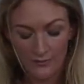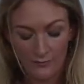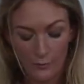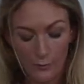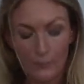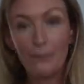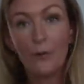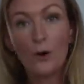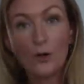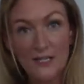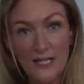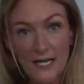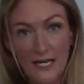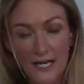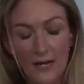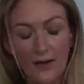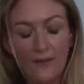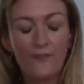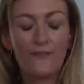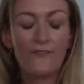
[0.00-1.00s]
for
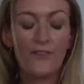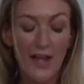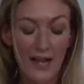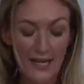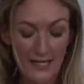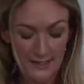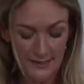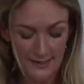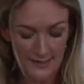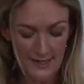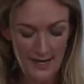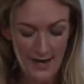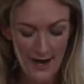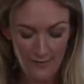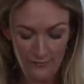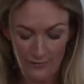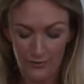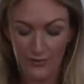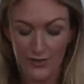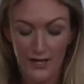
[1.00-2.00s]
body, face,
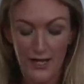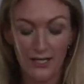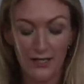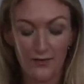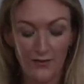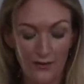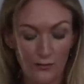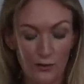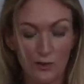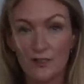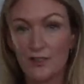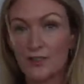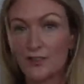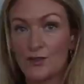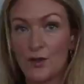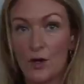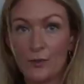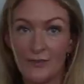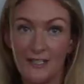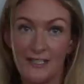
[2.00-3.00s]
everything. They've got
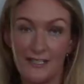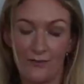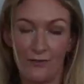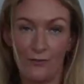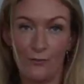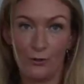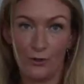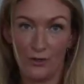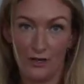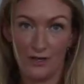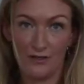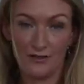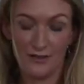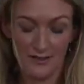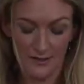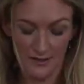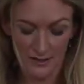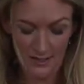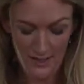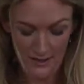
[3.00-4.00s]
so many different
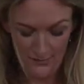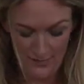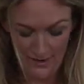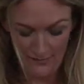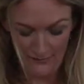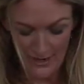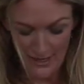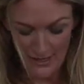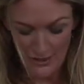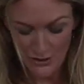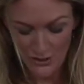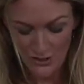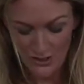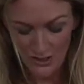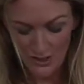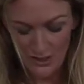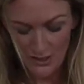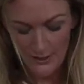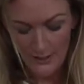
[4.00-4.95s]
products in their range.